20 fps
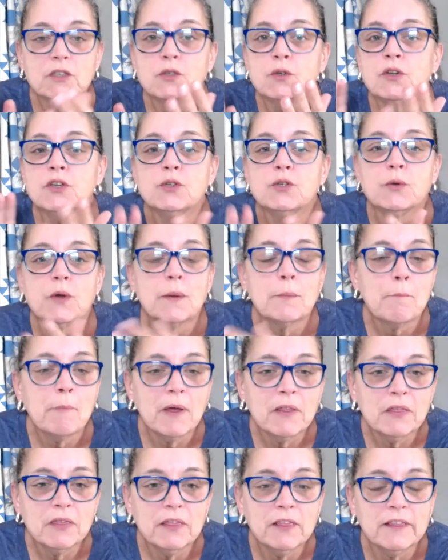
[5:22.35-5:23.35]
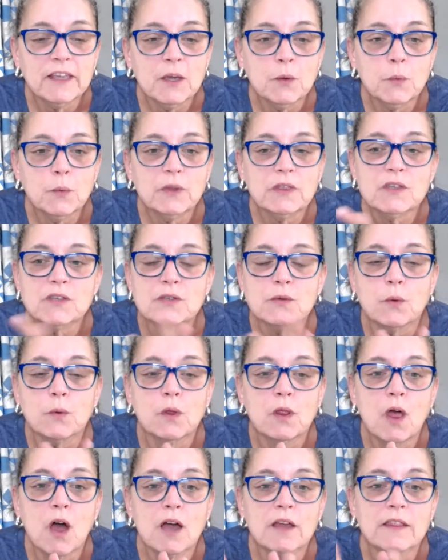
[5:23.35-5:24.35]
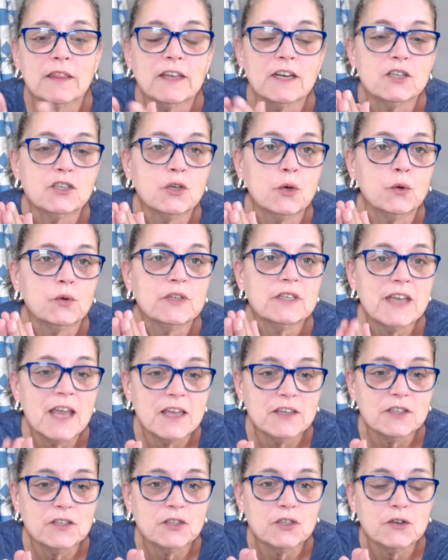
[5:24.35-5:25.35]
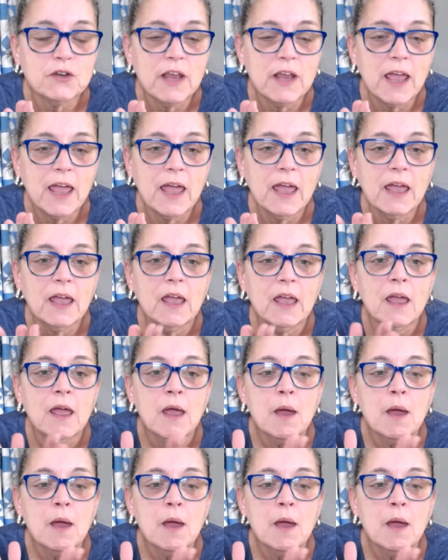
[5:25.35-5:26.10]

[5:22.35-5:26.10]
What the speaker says: You can do it monthly with the sew along that I showed yesterday.